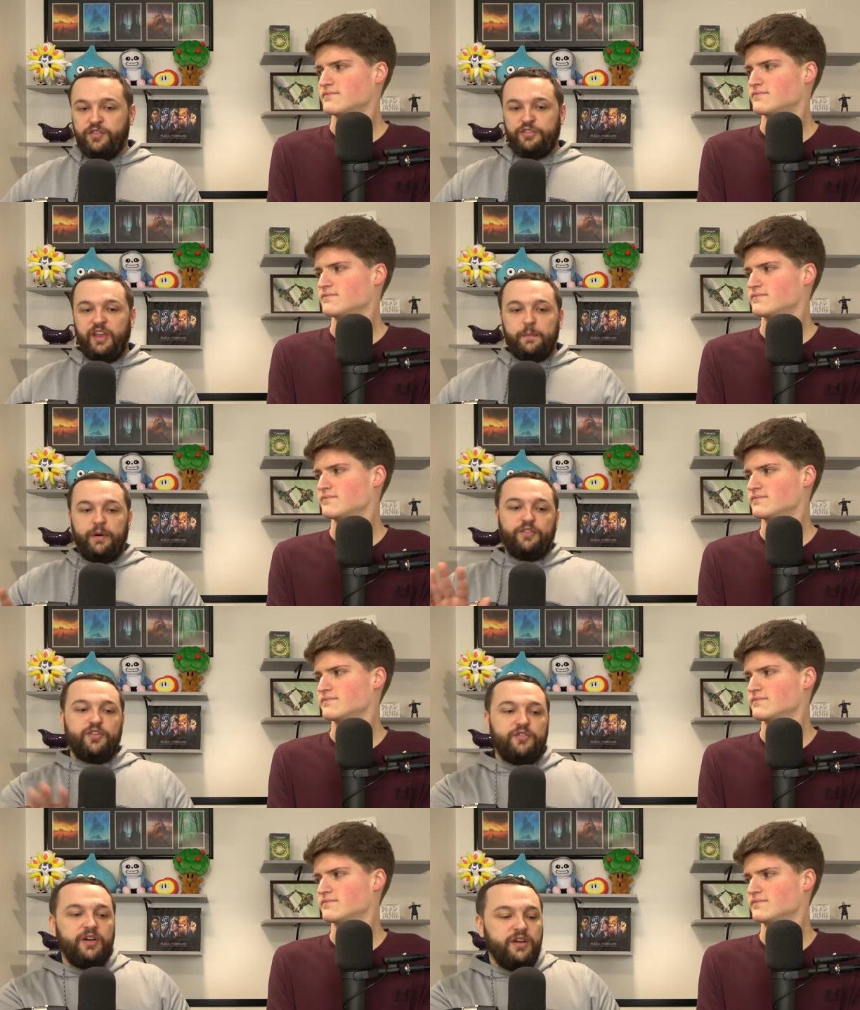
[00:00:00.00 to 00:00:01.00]
Speaker 1: just a bunch
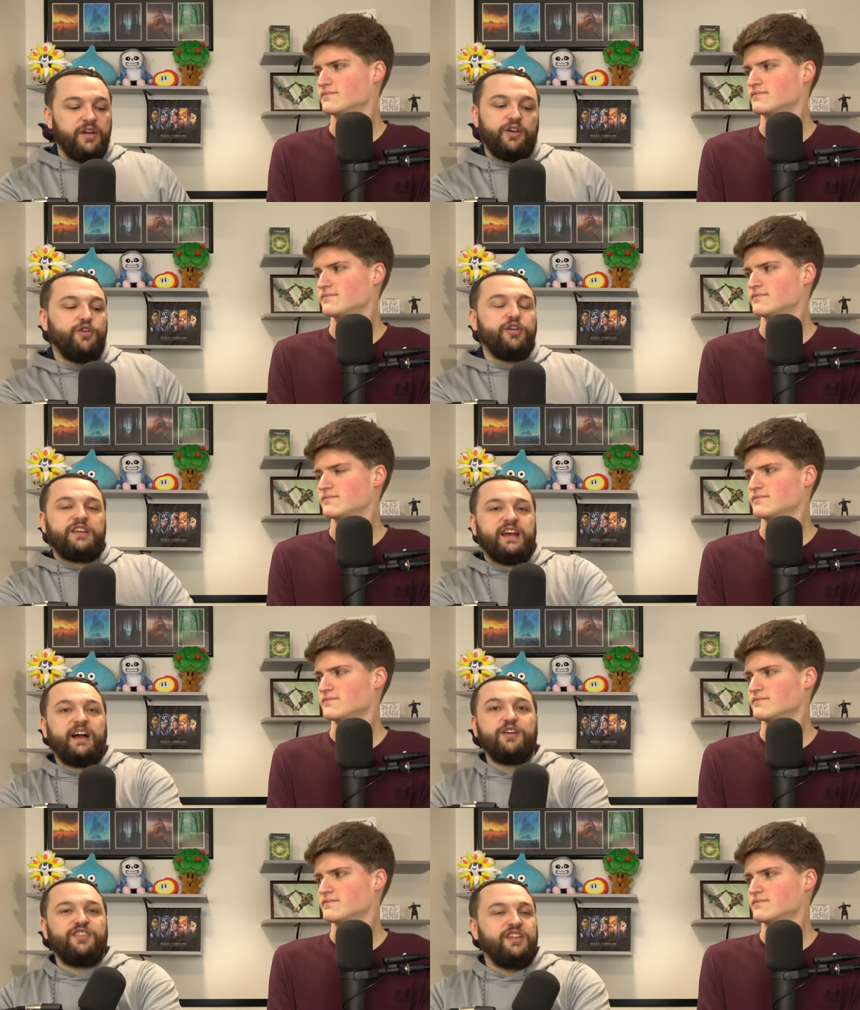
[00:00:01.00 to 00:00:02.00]
of good
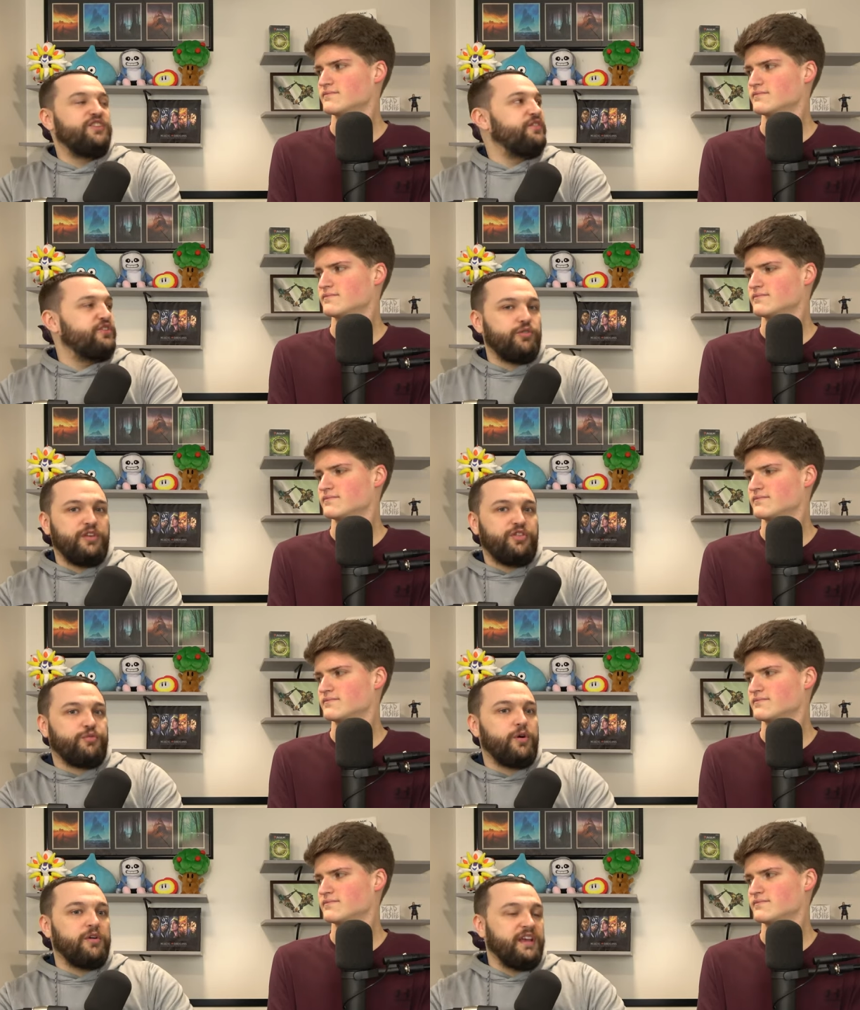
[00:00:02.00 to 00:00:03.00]
cards individually
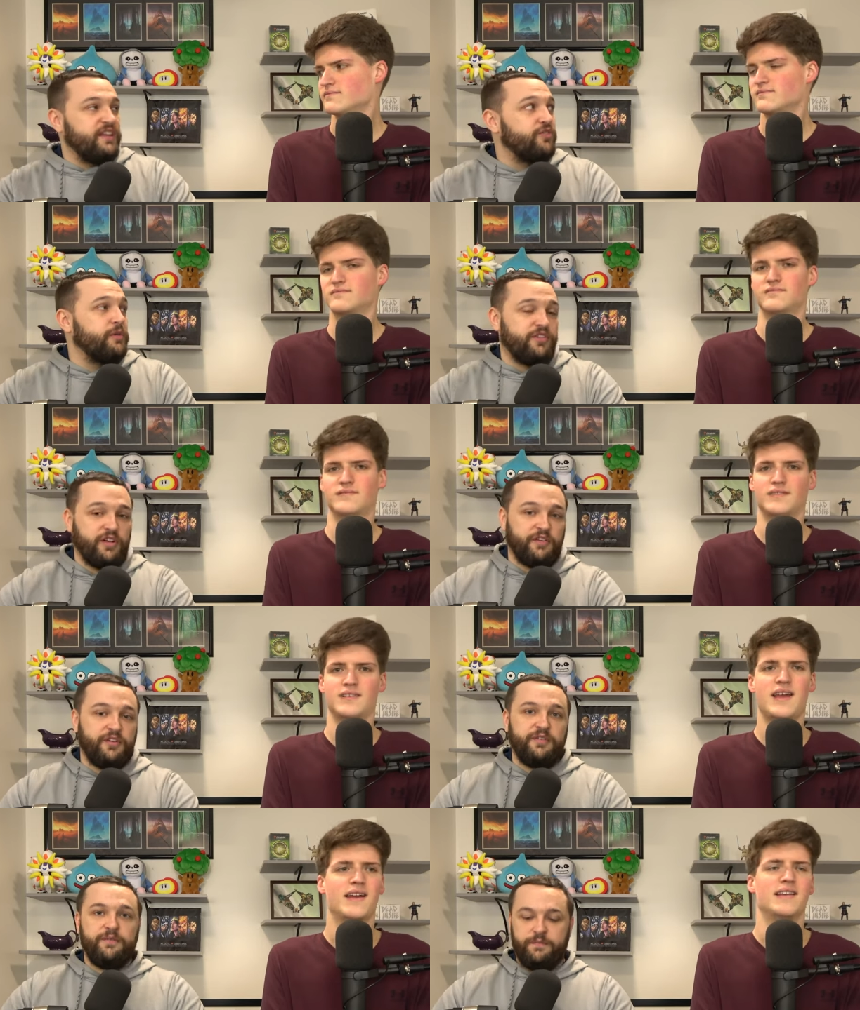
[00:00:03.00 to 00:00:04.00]
thrown into each other.
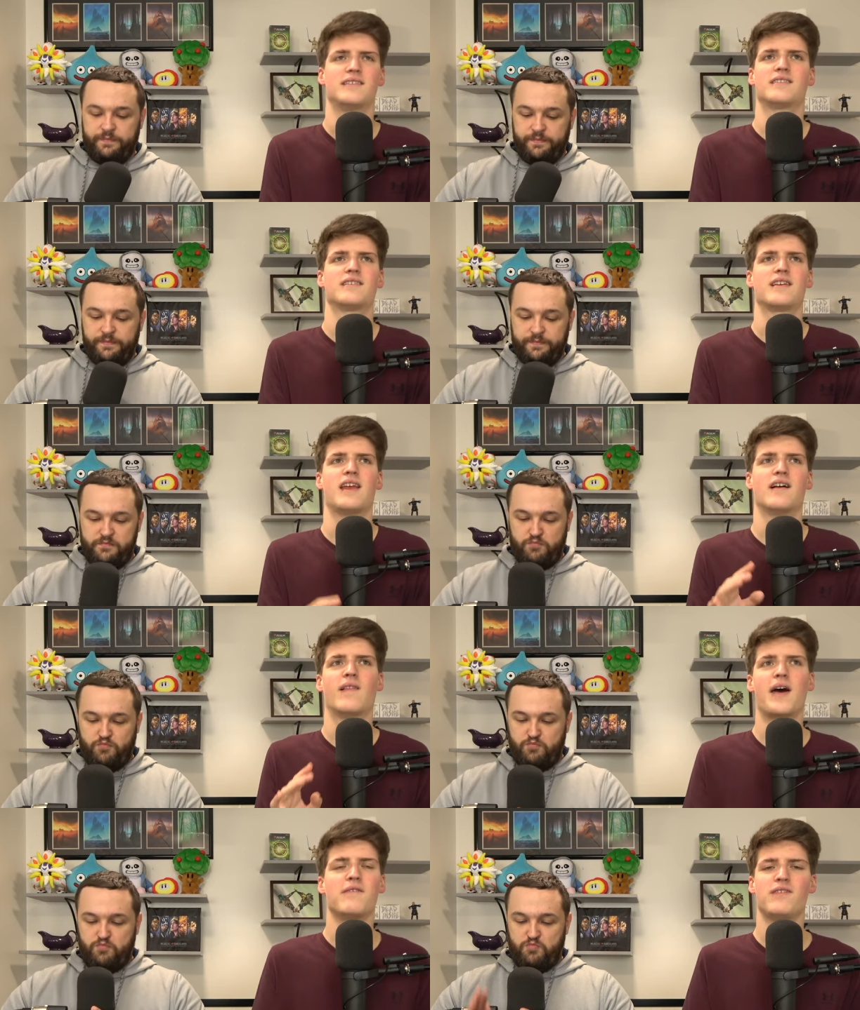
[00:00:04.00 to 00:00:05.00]
Speaker 2: Yeah, a, a,
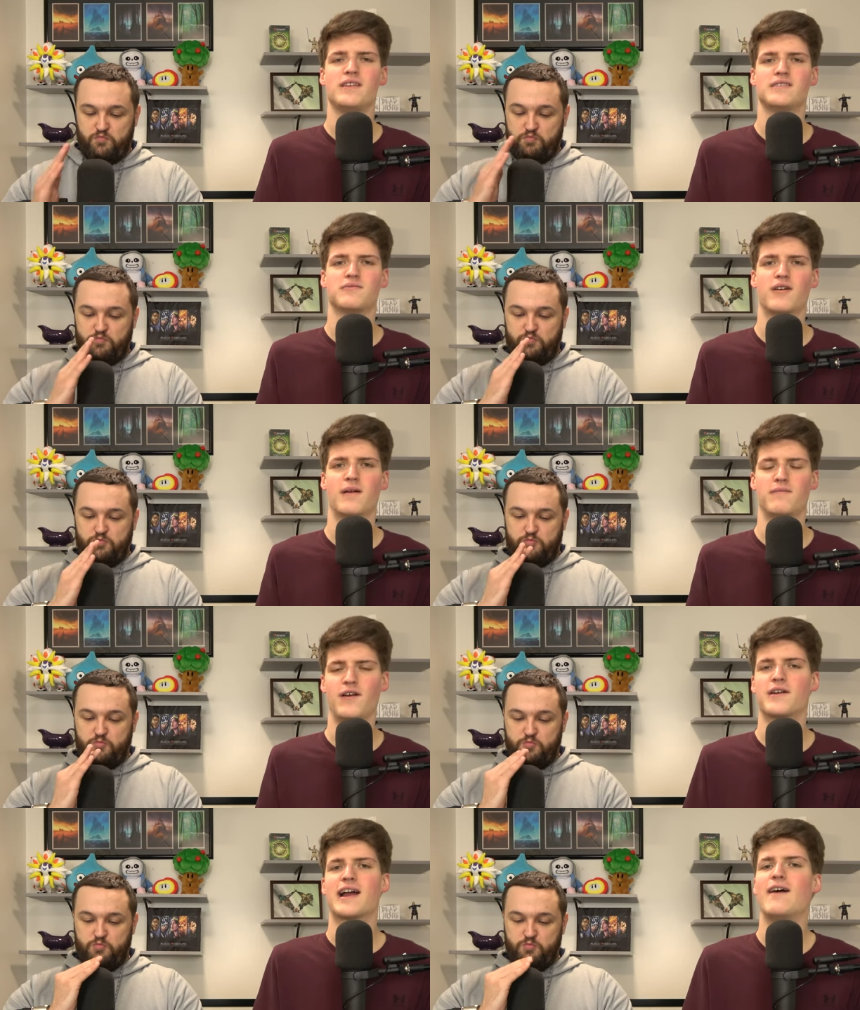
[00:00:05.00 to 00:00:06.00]
lot of these where I'm
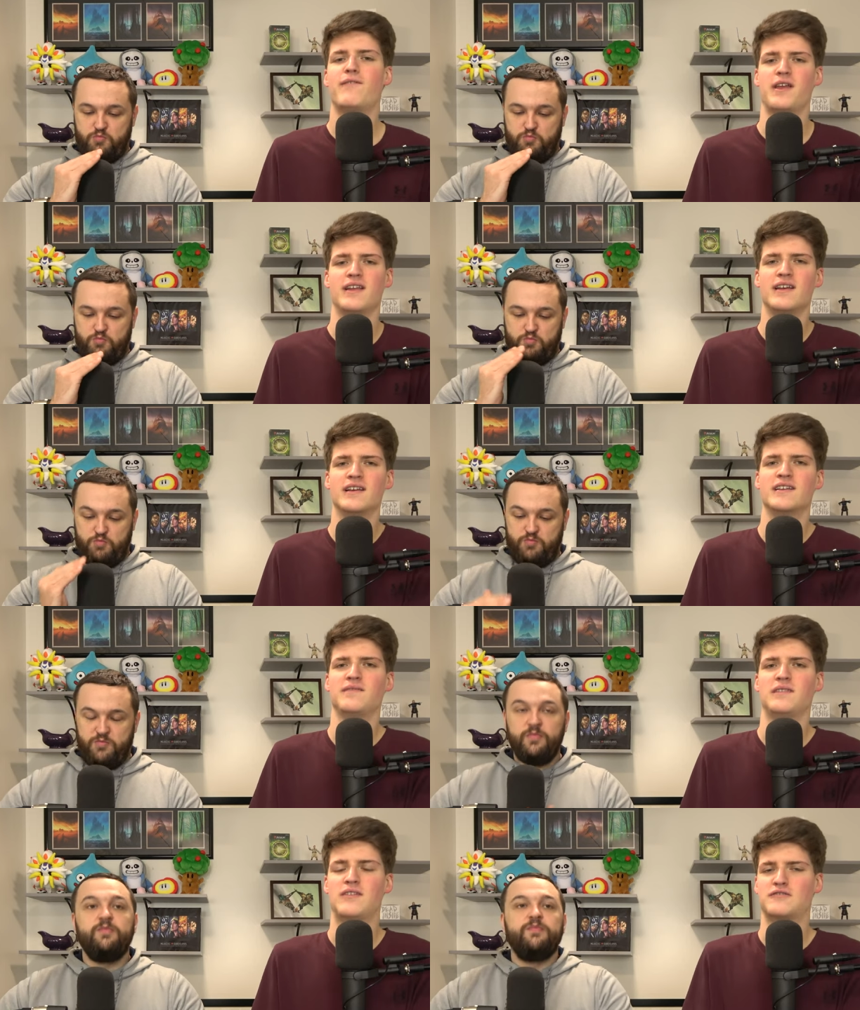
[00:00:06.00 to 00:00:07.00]
very confident
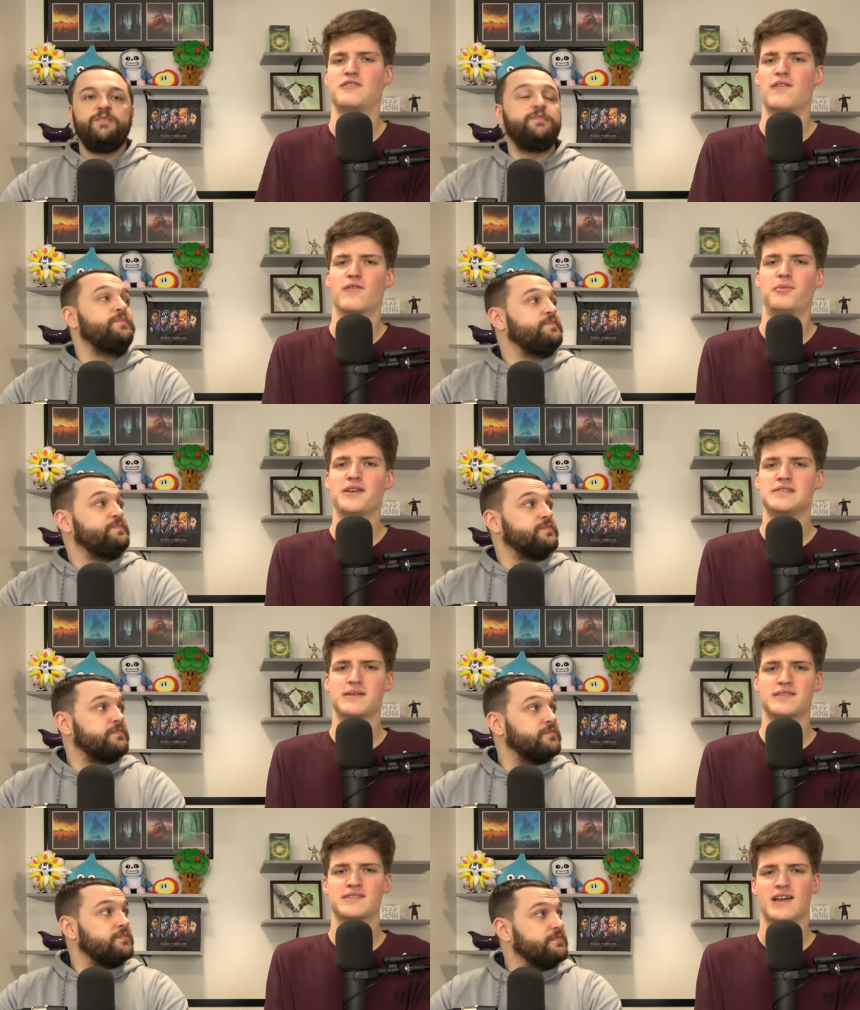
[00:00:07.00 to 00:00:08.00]
that there's enough
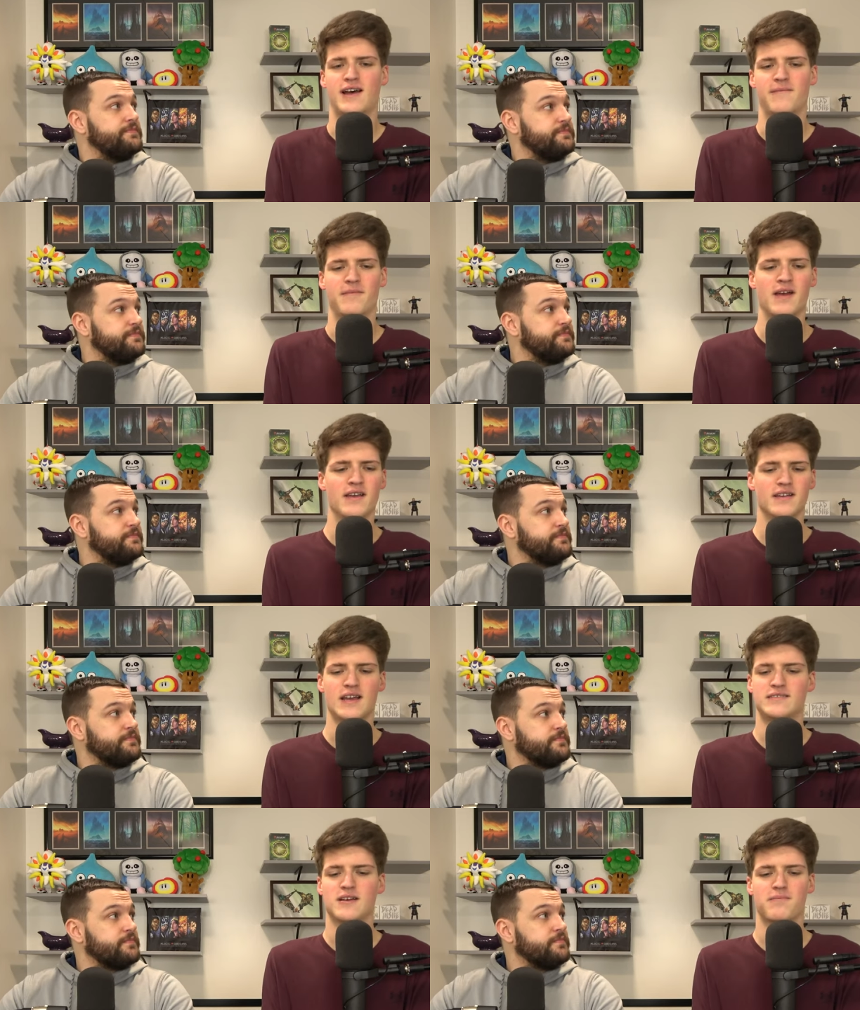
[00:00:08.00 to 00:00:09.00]
replacements um,
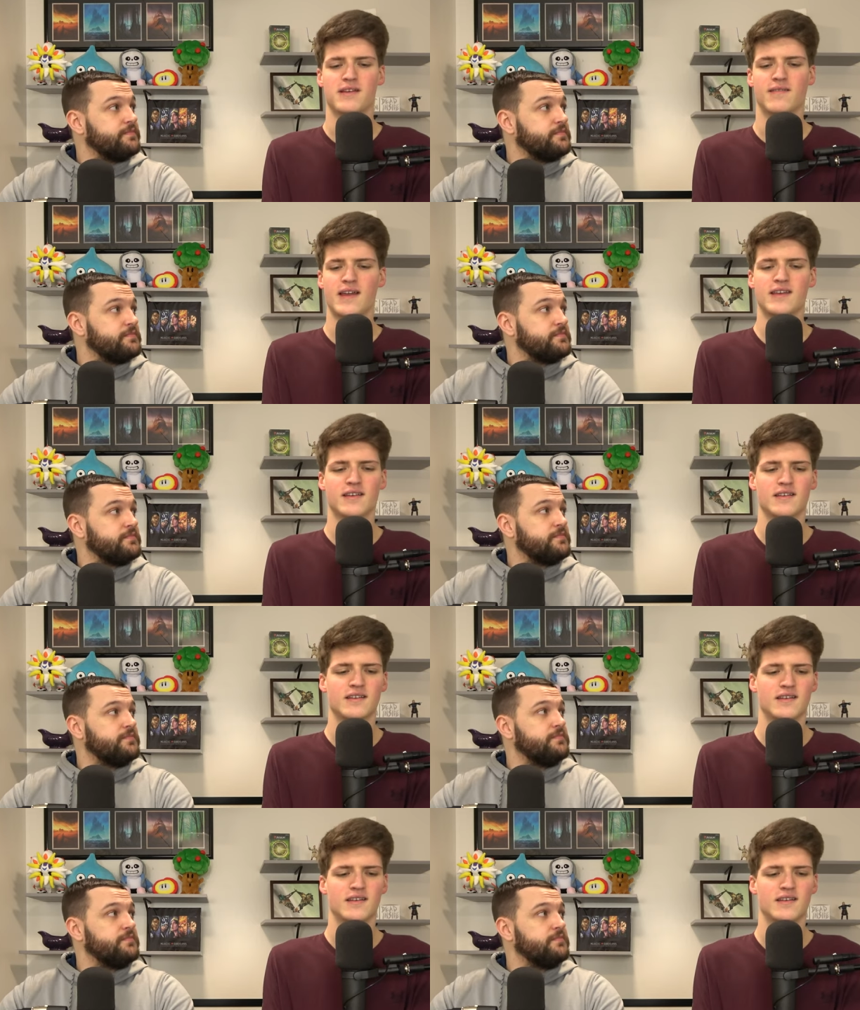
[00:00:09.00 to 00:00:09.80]
and something like